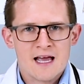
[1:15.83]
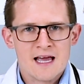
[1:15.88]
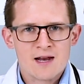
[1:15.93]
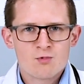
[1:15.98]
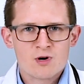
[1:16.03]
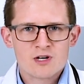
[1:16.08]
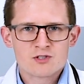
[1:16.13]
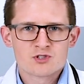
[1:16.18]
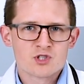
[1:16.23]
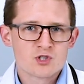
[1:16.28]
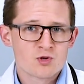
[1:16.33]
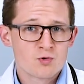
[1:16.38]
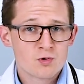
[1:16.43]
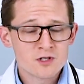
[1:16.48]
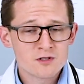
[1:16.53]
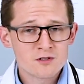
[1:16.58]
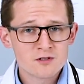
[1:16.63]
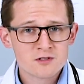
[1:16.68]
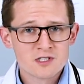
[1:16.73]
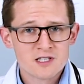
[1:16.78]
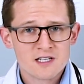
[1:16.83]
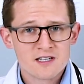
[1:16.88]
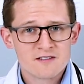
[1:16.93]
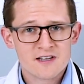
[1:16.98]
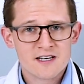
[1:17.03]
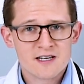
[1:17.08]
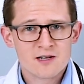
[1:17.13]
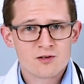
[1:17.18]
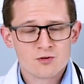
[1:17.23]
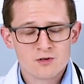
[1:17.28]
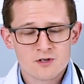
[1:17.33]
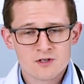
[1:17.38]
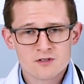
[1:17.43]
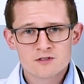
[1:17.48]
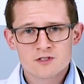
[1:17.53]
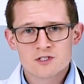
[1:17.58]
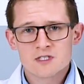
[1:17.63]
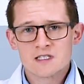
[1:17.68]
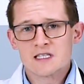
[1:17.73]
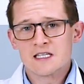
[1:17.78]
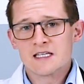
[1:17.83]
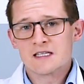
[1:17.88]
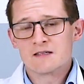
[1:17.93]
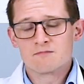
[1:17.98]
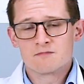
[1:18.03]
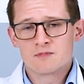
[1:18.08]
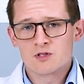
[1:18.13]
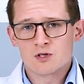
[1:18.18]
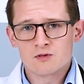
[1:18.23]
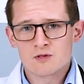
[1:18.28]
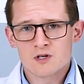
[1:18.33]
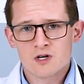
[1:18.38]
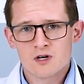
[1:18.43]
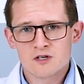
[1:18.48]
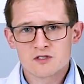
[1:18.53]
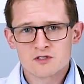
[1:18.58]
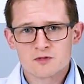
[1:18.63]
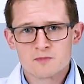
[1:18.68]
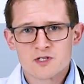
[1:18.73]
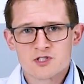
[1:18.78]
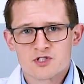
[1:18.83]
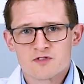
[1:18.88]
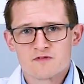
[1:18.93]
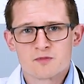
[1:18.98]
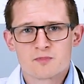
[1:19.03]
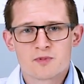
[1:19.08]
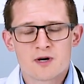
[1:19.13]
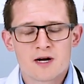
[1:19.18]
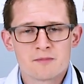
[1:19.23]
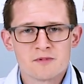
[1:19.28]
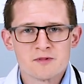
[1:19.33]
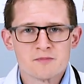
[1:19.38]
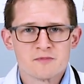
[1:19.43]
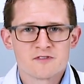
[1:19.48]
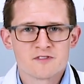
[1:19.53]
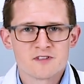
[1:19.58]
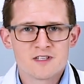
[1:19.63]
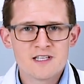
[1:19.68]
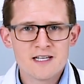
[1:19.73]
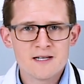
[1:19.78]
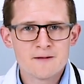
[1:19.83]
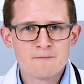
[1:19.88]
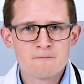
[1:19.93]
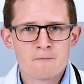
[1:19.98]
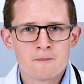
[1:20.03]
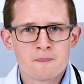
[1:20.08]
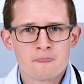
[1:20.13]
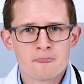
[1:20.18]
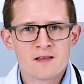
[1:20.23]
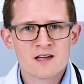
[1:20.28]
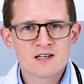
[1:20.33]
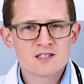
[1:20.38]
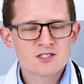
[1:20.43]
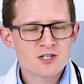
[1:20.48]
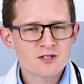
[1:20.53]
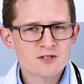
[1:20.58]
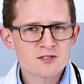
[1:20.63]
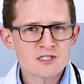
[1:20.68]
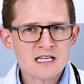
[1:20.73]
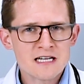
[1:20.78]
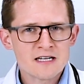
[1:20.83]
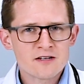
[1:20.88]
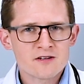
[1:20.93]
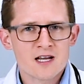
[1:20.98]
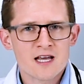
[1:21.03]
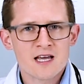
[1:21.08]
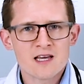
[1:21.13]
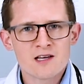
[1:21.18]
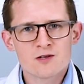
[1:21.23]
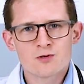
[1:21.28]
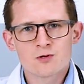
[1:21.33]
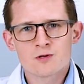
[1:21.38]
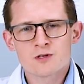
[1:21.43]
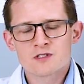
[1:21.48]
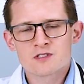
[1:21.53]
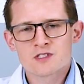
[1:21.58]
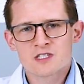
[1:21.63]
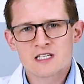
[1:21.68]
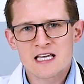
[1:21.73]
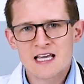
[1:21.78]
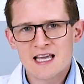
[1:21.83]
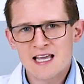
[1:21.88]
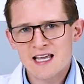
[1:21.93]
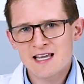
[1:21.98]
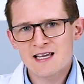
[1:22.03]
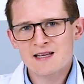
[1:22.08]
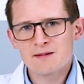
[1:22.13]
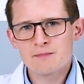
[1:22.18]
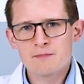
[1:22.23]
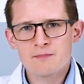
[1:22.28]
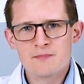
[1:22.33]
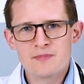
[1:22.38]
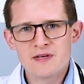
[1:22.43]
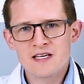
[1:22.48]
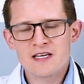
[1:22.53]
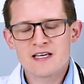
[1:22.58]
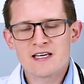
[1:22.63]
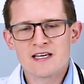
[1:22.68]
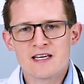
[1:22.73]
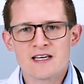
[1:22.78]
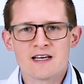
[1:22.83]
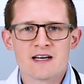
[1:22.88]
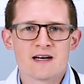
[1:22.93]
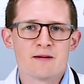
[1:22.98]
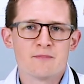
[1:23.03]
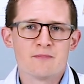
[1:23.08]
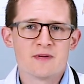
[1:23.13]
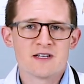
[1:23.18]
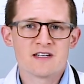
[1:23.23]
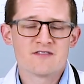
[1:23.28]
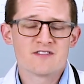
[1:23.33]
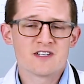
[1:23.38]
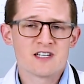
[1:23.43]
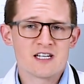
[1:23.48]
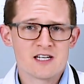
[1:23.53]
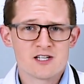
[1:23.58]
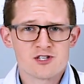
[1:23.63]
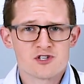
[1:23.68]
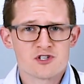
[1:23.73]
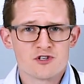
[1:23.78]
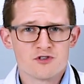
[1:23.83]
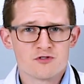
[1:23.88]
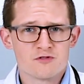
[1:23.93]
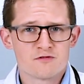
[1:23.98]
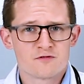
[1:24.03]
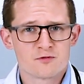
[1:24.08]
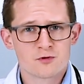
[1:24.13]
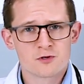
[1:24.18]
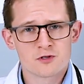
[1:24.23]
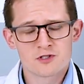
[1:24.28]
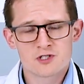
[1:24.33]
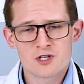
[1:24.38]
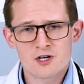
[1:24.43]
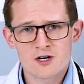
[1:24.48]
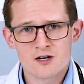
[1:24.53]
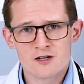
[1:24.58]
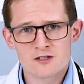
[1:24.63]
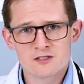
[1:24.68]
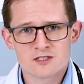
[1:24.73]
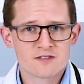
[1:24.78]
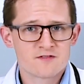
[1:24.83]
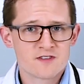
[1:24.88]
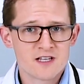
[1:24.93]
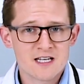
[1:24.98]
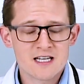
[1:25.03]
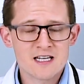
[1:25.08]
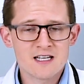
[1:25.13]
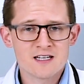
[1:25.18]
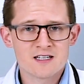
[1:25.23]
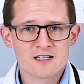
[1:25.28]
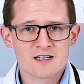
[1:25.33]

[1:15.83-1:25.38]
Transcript: And while squirrels love acorns, and they don't cause much of a problem for them, it turns out acorns can be a bit of an issue for dogs if they eat